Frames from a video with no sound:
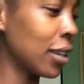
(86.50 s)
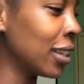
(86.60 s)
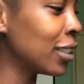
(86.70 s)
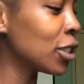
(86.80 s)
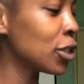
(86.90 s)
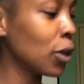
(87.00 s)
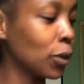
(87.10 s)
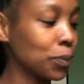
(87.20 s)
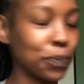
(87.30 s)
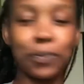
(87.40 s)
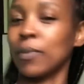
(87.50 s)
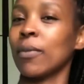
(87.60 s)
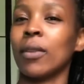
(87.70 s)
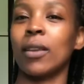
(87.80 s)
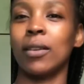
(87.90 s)
So
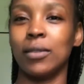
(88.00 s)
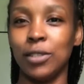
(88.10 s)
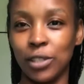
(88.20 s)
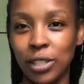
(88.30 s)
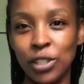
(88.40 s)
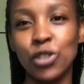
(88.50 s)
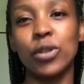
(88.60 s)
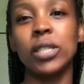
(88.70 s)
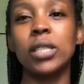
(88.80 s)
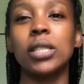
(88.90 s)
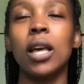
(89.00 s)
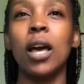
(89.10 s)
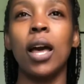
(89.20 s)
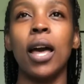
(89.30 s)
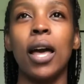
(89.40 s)
you shouldn't stress,
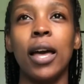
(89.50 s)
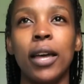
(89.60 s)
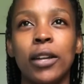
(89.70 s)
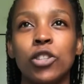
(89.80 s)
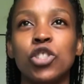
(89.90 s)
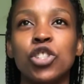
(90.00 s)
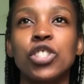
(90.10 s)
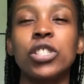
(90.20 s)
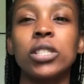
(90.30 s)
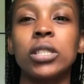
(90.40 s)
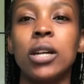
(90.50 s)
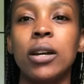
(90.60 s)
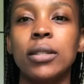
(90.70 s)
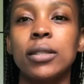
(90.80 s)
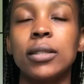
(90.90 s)
and you should
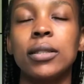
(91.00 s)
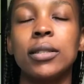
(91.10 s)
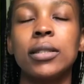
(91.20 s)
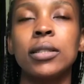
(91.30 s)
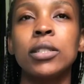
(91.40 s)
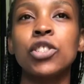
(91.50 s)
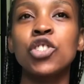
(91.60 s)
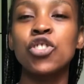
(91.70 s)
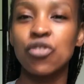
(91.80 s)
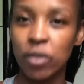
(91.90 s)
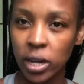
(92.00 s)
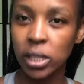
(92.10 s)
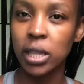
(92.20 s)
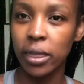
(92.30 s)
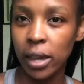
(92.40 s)
straight
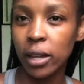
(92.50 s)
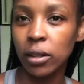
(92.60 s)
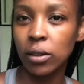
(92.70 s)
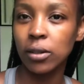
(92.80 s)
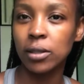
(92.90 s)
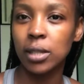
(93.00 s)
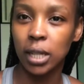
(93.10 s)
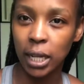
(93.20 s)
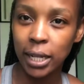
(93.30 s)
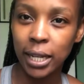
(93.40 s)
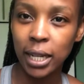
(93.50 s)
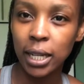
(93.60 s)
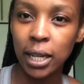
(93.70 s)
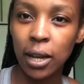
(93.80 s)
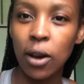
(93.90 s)
then go to the clinic
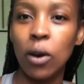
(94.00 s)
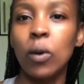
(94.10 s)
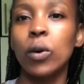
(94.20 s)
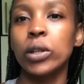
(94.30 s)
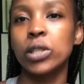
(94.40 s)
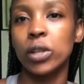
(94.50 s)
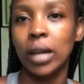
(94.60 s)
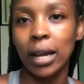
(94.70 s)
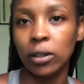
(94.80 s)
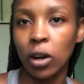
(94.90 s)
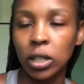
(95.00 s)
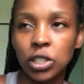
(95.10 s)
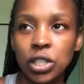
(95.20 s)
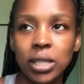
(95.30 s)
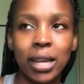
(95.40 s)
or go to your
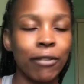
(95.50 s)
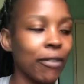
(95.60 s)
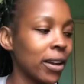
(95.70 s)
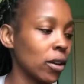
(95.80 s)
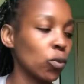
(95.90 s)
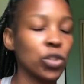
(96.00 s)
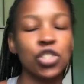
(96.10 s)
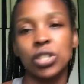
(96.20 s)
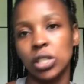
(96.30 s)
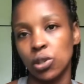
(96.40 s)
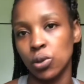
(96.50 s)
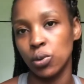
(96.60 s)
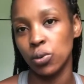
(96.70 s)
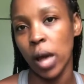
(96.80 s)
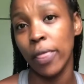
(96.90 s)
gynecologist and find out what you need to do
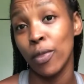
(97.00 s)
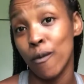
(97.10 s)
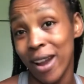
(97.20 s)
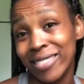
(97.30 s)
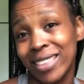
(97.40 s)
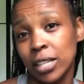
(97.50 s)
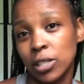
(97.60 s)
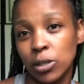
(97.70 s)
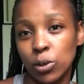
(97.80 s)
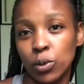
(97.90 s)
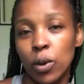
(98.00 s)
and the right things to do.